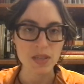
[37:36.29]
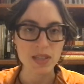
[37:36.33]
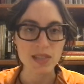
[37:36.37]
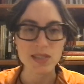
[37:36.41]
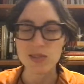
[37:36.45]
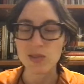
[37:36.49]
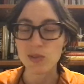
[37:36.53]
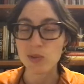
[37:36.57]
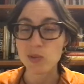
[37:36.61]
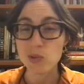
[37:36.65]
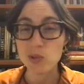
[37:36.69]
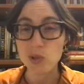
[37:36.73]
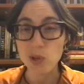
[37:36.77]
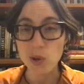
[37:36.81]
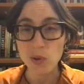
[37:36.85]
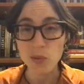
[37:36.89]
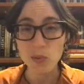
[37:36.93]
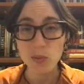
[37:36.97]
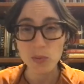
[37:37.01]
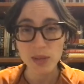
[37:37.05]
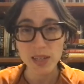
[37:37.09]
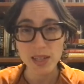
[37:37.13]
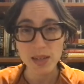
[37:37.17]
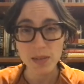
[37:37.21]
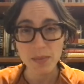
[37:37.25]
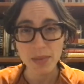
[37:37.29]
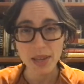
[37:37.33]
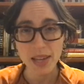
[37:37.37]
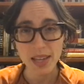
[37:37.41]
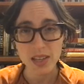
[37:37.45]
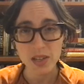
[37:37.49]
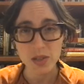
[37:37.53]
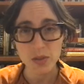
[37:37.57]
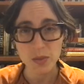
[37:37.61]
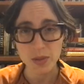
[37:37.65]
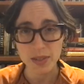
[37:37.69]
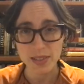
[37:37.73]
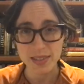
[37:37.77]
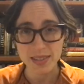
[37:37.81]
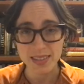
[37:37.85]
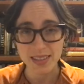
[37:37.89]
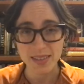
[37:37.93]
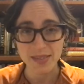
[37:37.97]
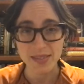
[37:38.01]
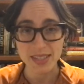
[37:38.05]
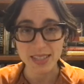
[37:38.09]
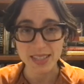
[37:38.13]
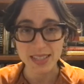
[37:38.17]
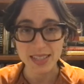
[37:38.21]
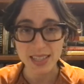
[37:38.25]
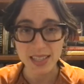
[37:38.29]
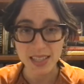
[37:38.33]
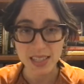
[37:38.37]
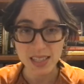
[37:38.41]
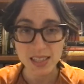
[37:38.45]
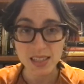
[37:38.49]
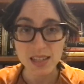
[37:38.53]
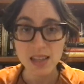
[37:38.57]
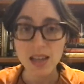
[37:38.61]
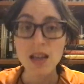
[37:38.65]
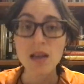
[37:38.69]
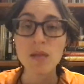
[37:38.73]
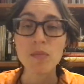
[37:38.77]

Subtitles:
So don't read page 117,